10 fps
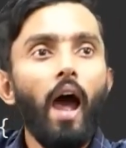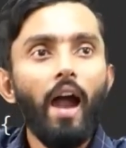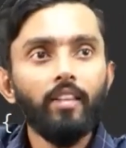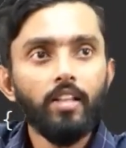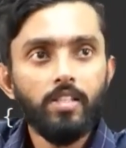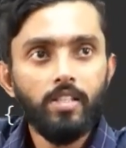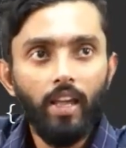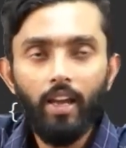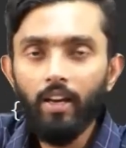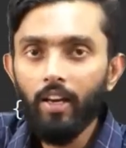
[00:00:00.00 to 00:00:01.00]
At the
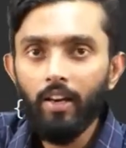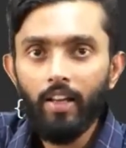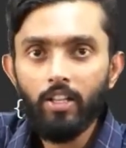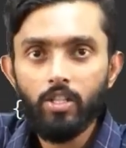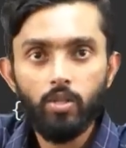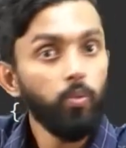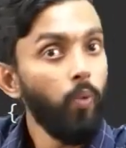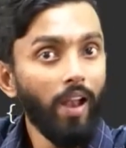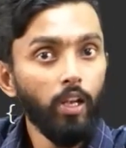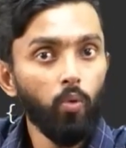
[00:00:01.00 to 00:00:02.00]
second index,
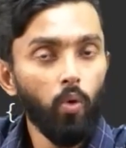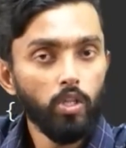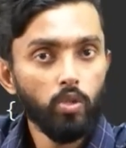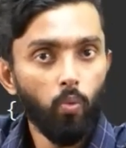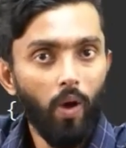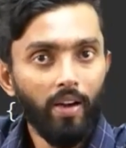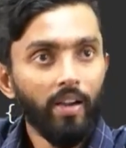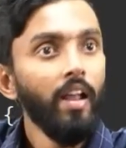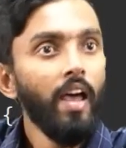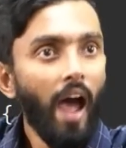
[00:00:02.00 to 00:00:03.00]
value was
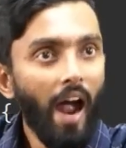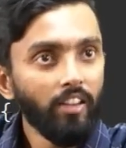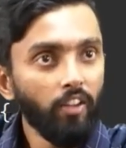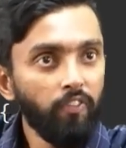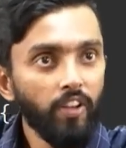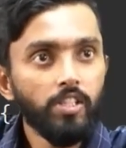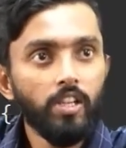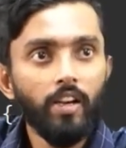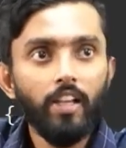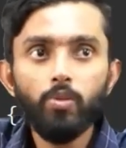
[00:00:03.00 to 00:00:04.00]
1. At the
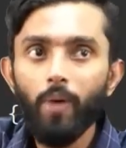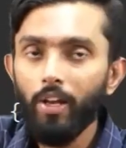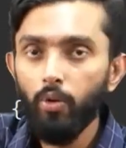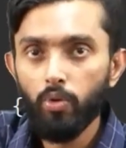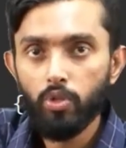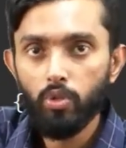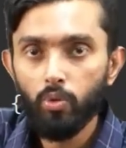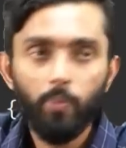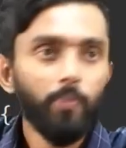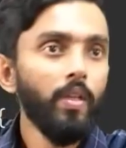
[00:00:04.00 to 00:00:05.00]
first index, value is
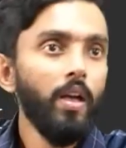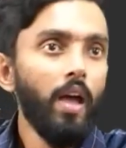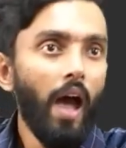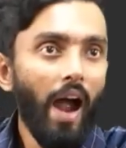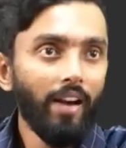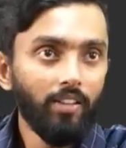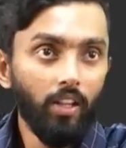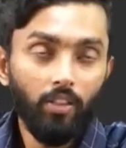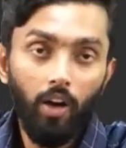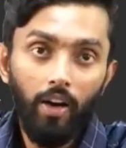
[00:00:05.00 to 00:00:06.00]
2. At
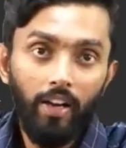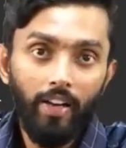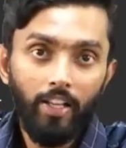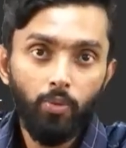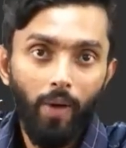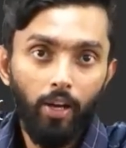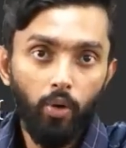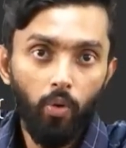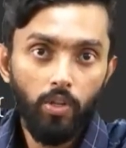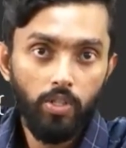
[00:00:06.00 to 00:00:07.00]
the third index,
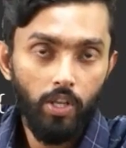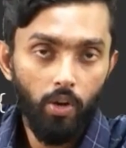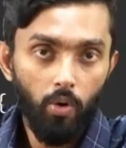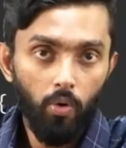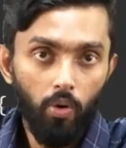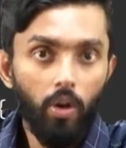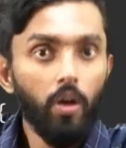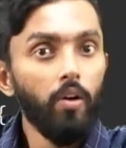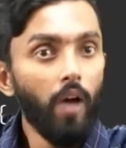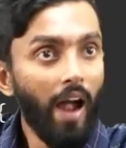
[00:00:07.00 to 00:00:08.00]
value was 0.
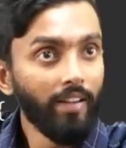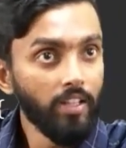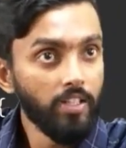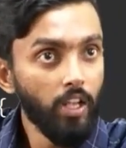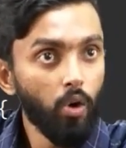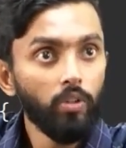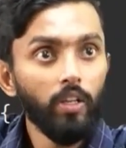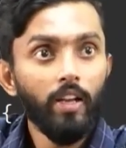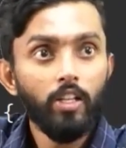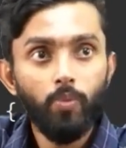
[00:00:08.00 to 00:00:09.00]
At the
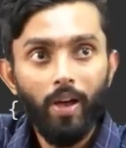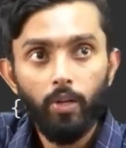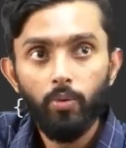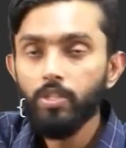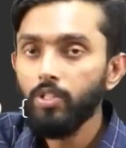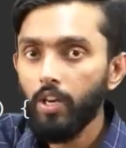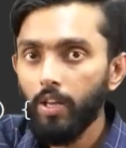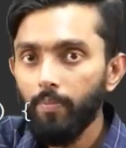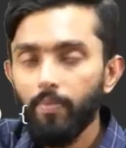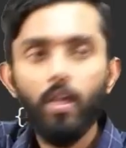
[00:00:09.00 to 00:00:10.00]
0th index, value is 3.